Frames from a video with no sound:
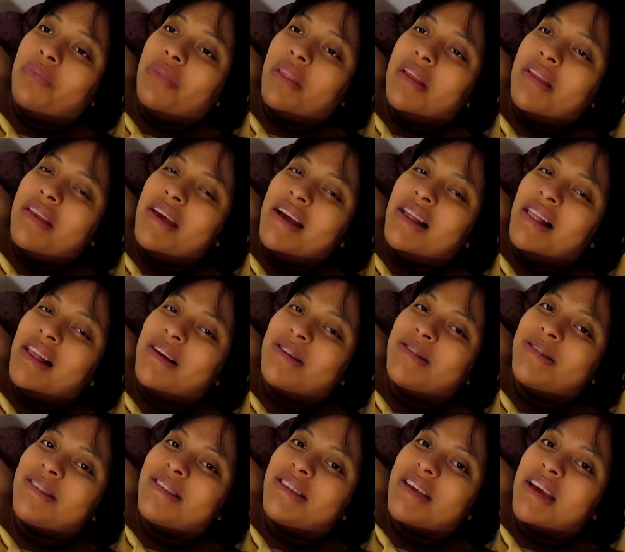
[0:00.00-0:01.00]

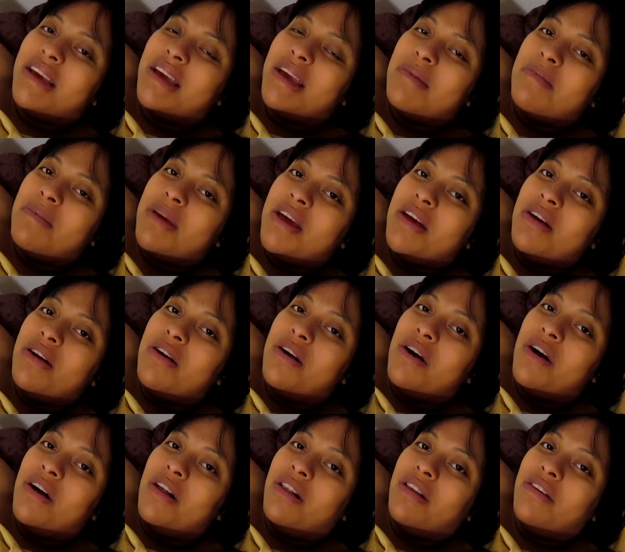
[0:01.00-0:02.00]
Niklaus is kicking me
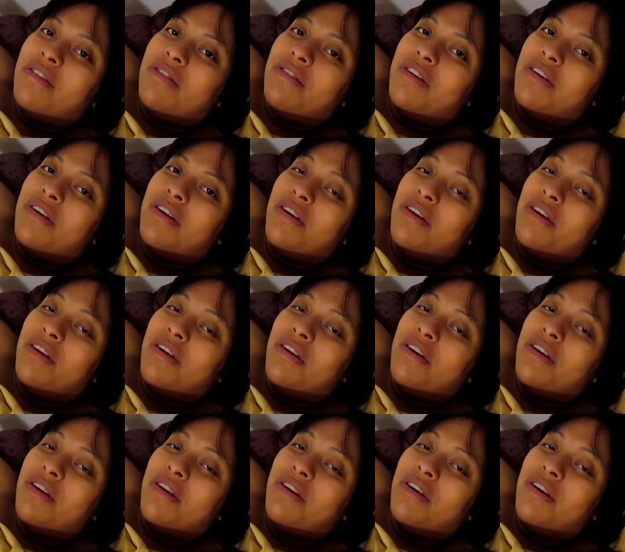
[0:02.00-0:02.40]
all of